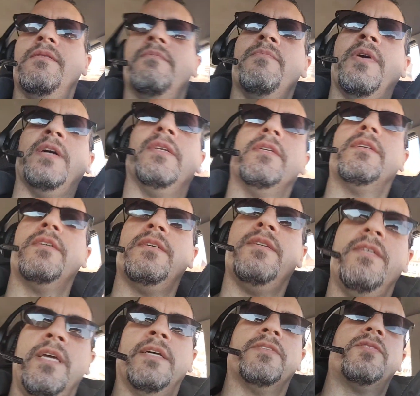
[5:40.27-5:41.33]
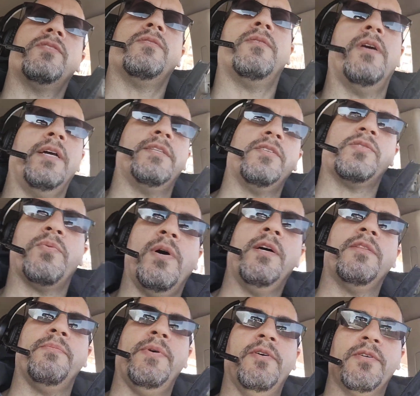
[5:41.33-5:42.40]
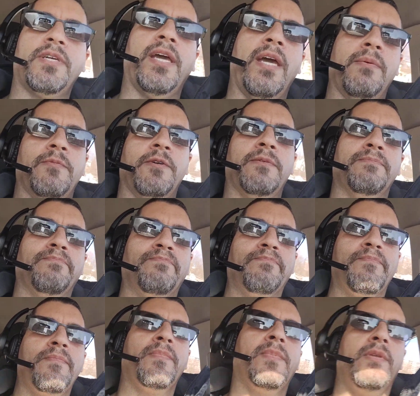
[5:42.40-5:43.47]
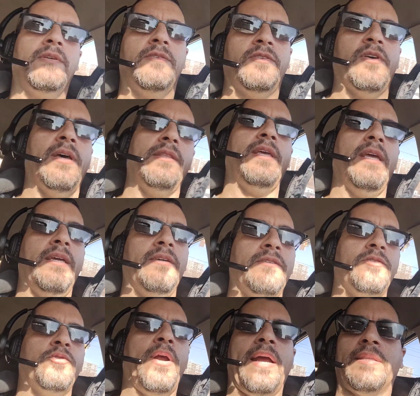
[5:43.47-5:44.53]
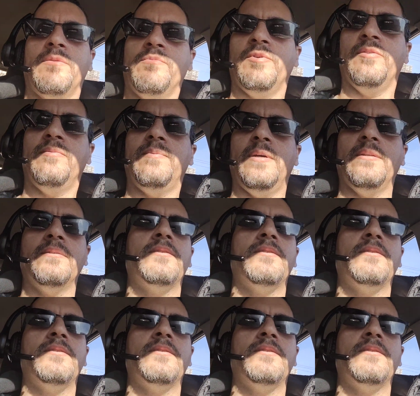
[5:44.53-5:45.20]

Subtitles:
But yeah, so I had to swallow the pill camera so that they can track the movement,